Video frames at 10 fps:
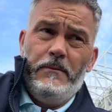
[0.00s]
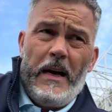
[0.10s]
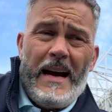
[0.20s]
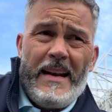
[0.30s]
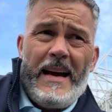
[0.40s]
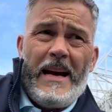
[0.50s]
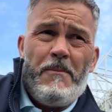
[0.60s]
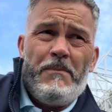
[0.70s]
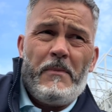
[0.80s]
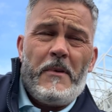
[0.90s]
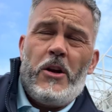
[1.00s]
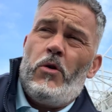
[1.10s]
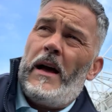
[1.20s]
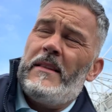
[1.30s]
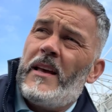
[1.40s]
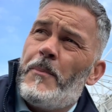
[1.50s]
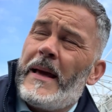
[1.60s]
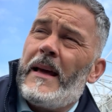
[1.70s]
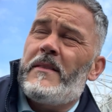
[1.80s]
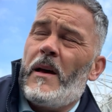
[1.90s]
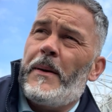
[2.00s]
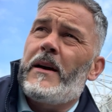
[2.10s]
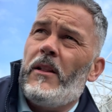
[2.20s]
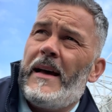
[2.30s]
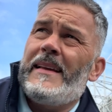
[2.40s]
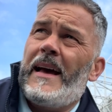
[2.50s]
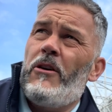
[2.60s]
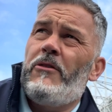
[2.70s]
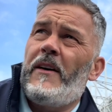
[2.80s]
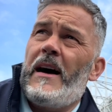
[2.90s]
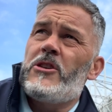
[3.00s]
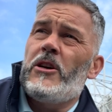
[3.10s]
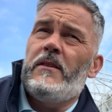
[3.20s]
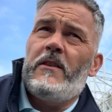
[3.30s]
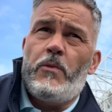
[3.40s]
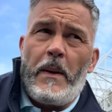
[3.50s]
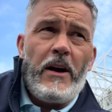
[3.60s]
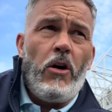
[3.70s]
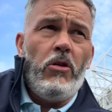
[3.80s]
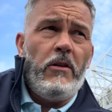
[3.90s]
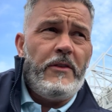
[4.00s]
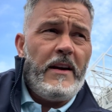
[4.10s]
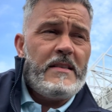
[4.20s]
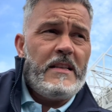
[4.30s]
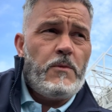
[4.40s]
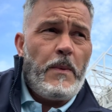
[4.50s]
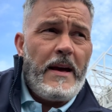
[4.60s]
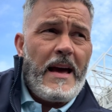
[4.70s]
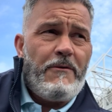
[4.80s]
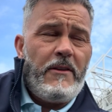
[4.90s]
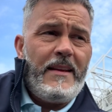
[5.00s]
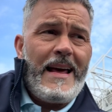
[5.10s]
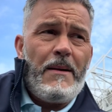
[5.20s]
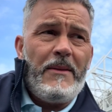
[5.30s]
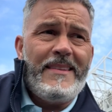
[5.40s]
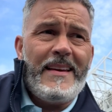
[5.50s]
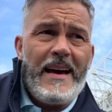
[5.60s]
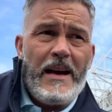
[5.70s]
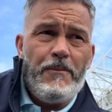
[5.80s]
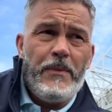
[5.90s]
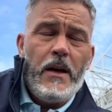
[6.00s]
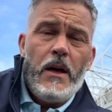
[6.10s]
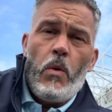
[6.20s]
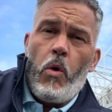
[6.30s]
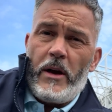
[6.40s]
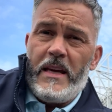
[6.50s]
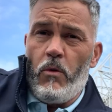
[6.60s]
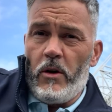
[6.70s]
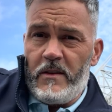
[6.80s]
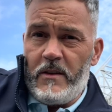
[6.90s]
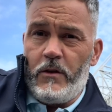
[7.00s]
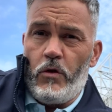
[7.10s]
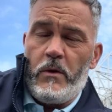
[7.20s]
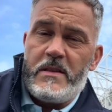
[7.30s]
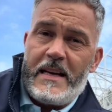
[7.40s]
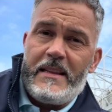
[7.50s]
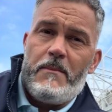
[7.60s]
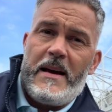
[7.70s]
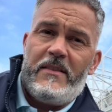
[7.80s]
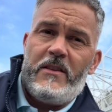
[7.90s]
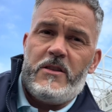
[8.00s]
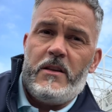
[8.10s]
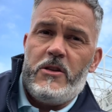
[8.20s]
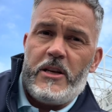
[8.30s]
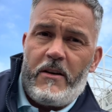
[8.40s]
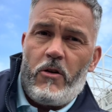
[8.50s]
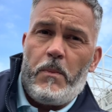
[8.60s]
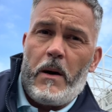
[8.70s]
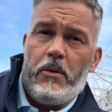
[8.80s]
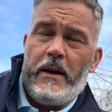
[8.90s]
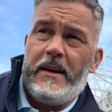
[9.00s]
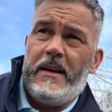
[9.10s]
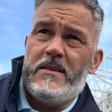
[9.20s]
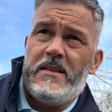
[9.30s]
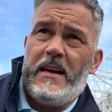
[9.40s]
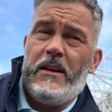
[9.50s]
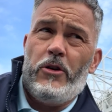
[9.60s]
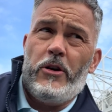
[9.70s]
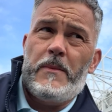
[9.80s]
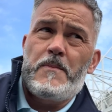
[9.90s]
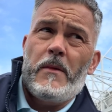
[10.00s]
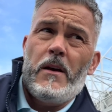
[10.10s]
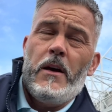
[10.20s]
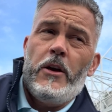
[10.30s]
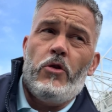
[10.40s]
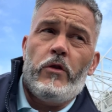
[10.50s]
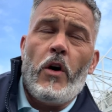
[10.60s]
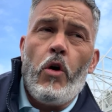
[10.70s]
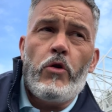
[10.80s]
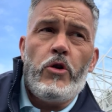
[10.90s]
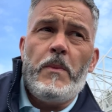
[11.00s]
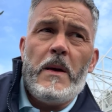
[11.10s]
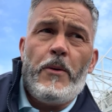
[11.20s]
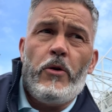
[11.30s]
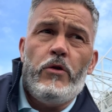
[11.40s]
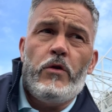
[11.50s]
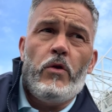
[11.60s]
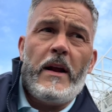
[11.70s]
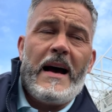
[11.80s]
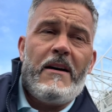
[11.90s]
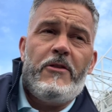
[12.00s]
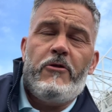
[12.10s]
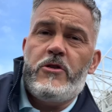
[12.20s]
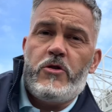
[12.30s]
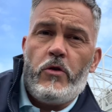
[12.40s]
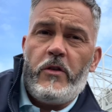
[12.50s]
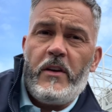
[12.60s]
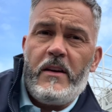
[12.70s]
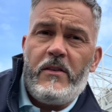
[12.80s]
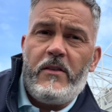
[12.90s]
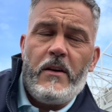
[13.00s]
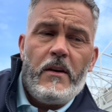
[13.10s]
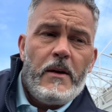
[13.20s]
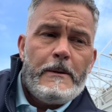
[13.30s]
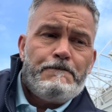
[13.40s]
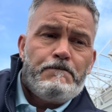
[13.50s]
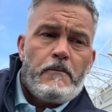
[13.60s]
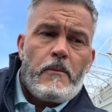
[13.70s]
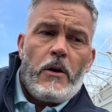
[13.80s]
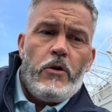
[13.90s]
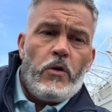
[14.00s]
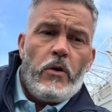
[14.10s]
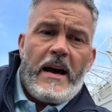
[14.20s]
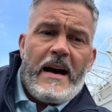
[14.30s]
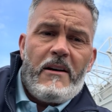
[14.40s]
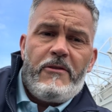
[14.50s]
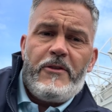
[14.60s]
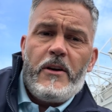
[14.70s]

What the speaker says: And in typical Eddie Howe fashion, despite all of this, despite everything happening to him, what he wanted to do was send a message to the general public and say, look, to all you people who don't have the resources, who don't have